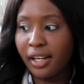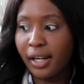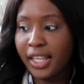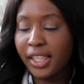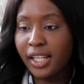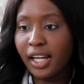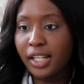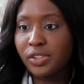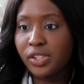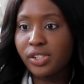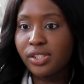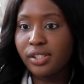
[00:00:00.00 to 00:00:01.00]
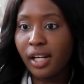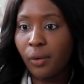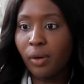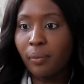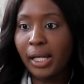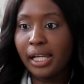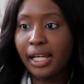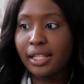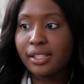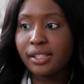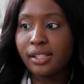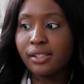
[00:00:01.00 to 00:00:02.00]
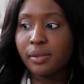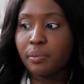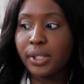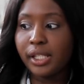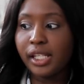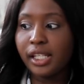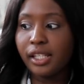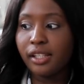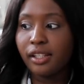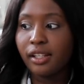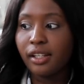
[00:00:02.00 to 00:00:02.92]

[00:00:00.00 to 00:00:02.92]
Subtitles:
I want my legacy to be